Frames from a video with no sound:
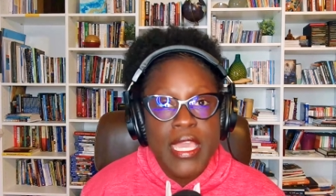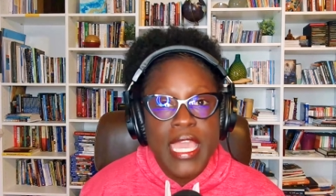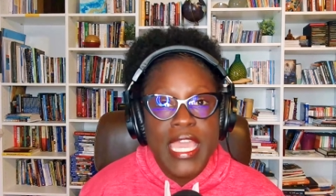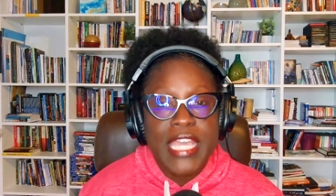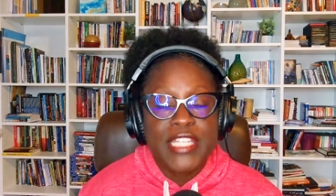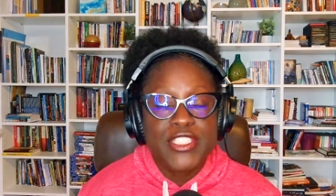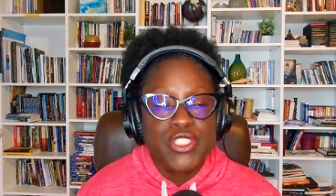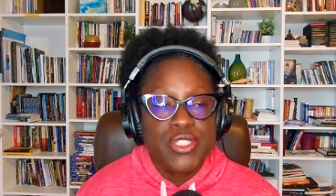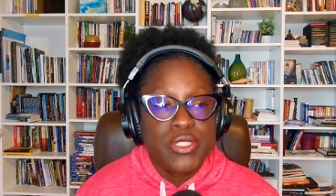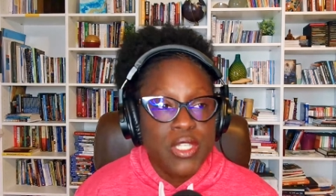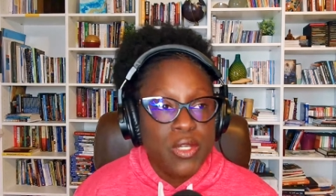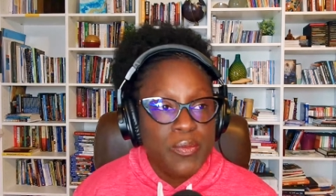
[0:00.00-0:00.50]

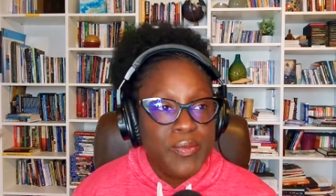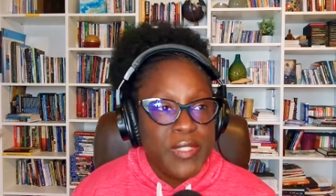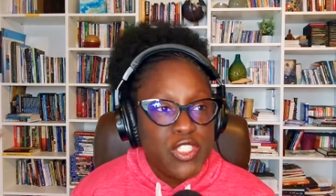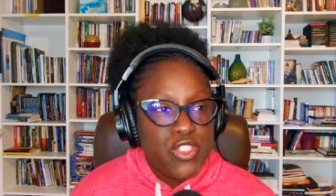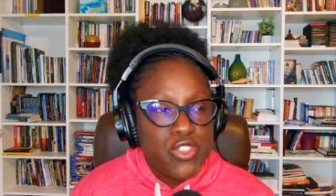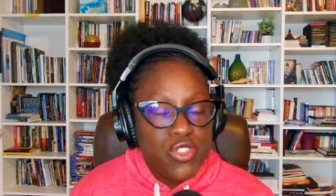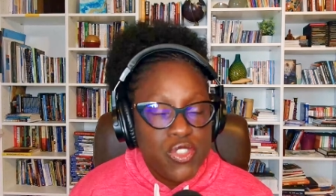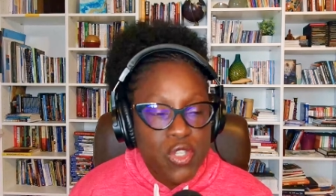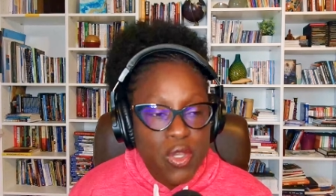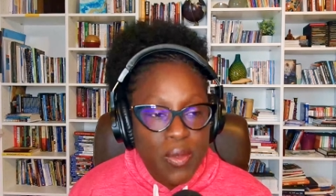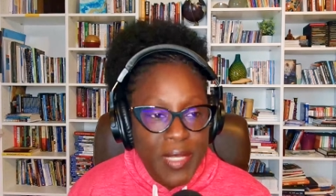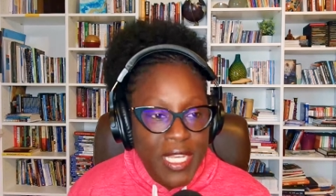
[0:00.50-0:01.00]
And so there'll be
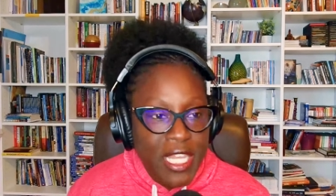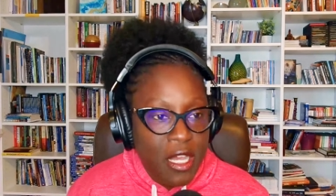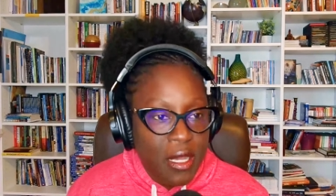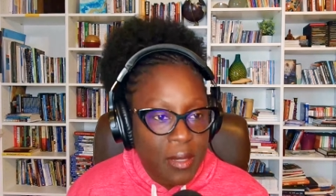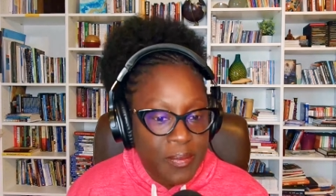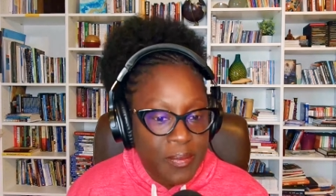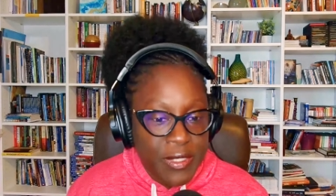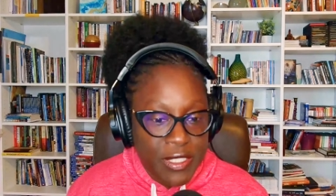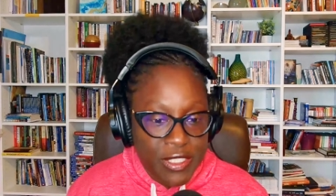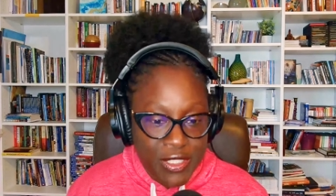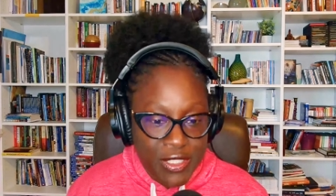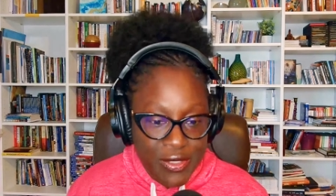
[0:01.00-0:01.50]
so many
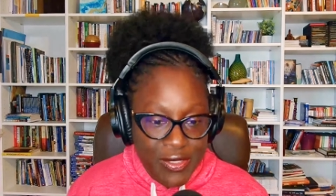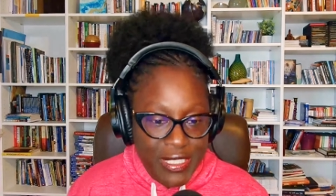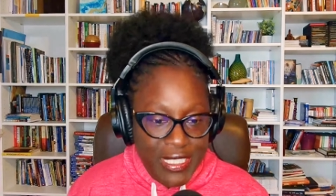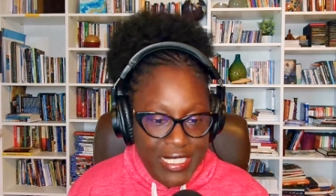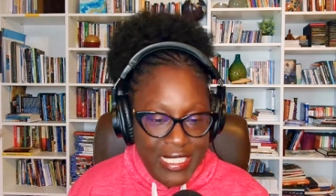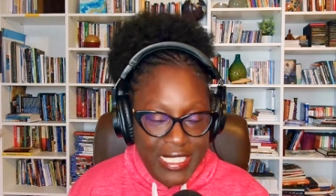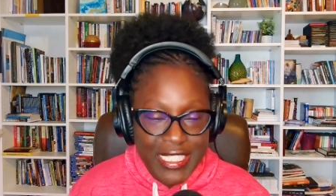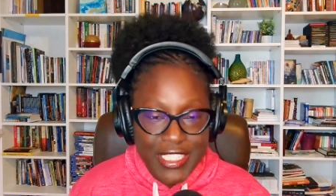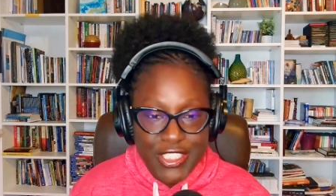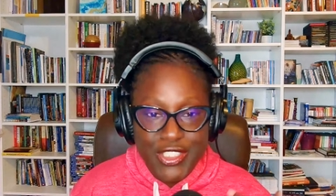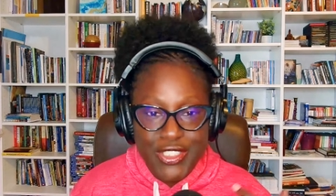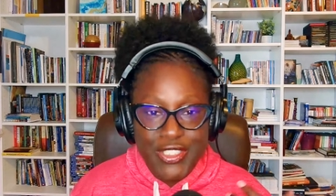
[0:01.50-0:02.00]

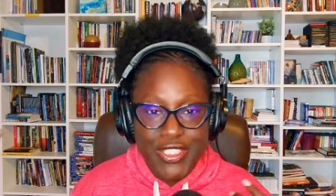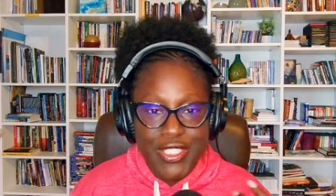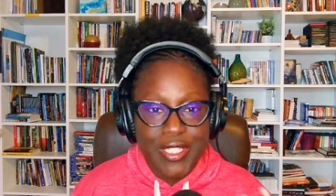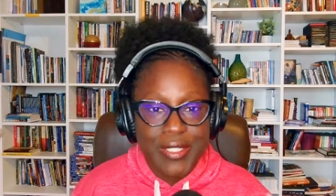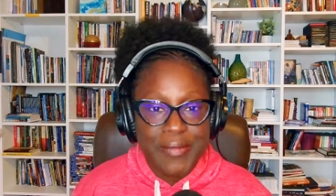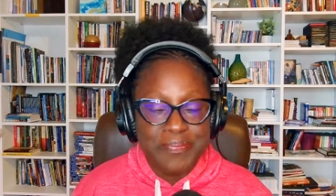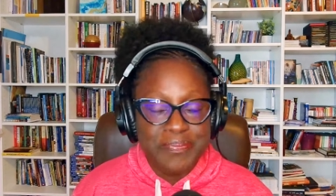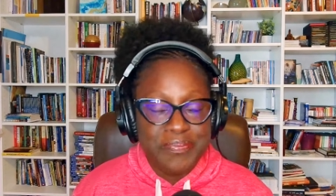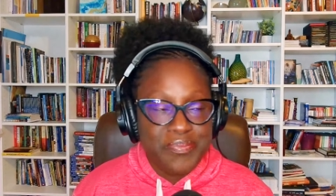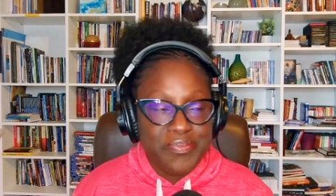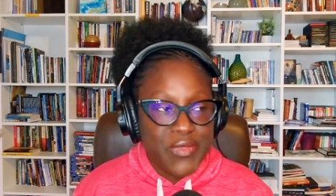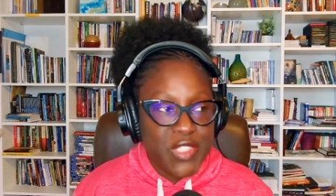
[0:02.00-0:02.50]
opportunities to